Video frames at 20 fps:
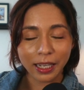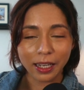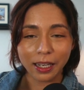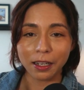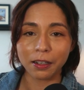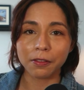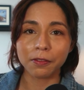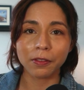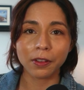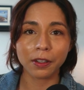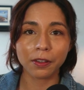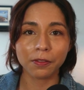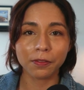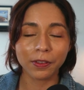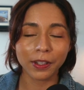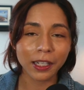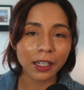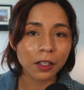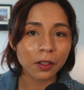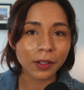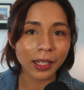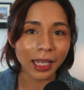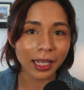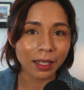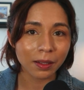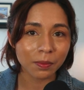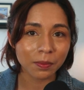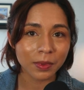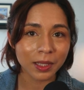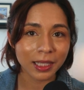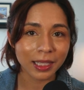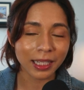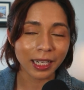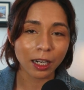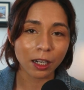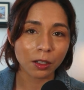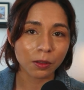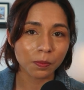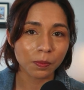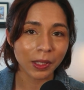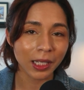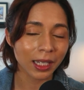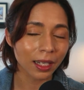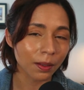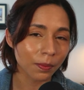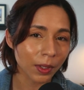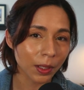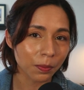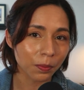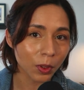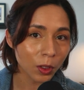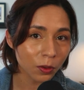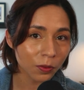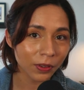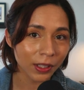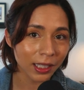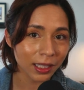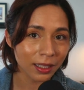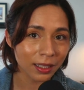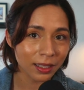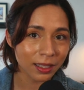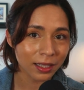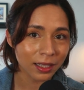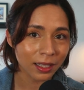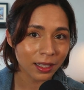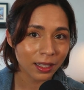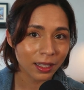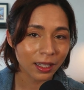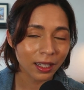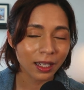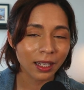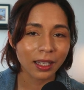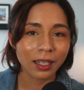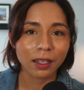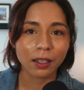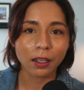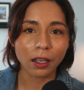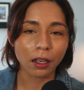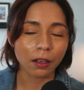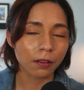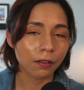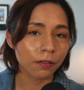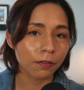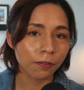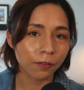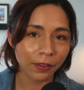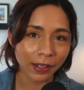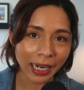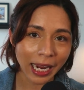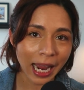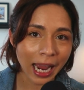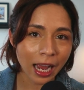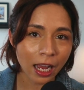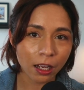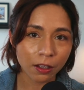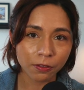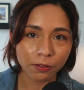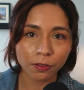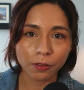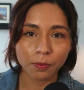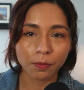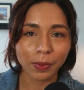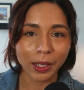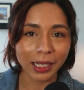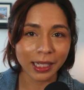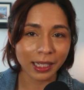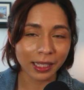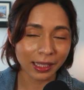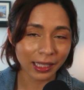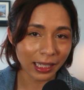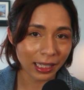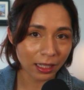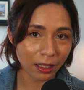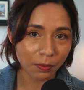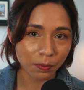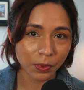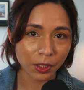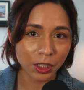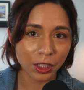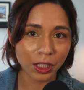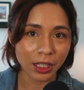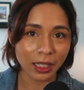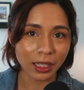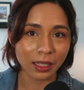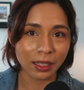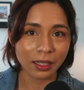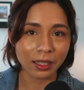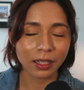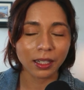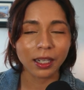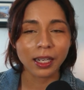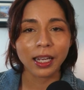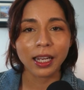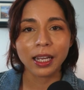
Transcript: of video games now becoming movies, uh, FNAF, Bendy and the Ink Machine,